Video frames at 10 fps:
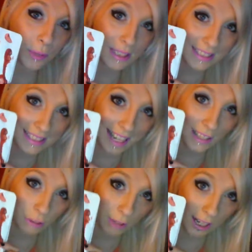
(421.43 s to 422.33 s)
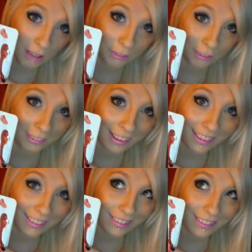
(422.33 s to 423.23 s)
for like an entire
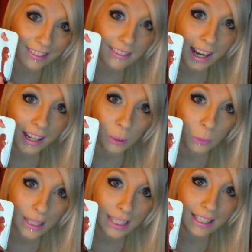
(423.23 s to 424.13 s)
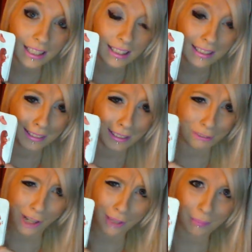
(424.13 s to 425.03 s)
week, like red
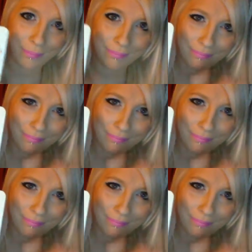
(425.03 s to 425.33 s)
pinkish.